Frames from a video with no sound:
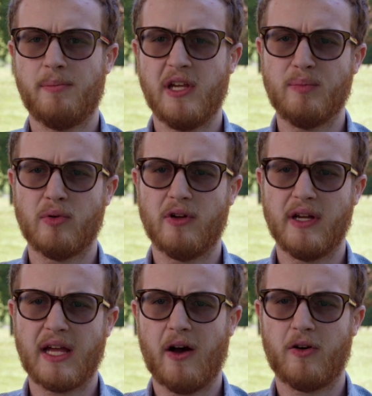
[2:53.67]
people
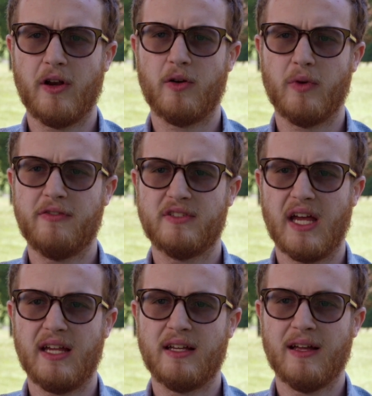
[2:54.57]
encounter in a reef
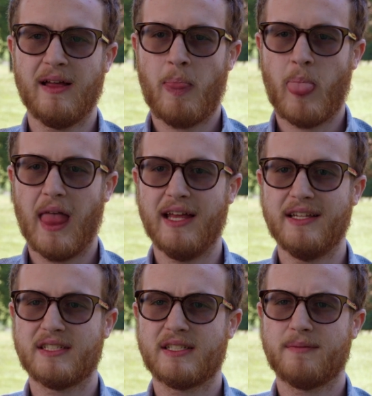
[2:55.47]
tank
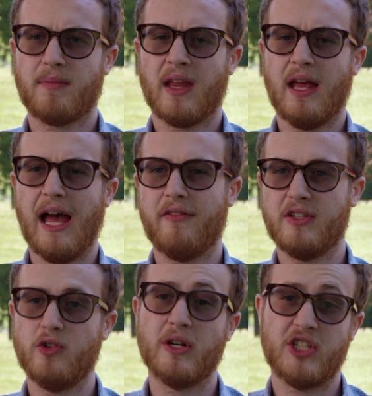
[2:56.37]
is
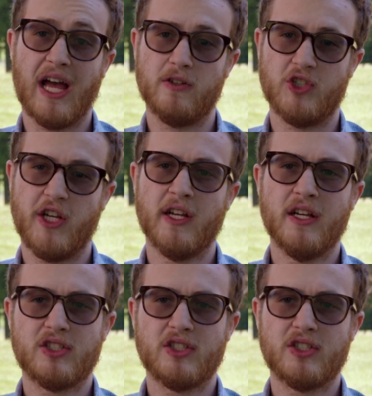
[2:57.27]
having too much algae.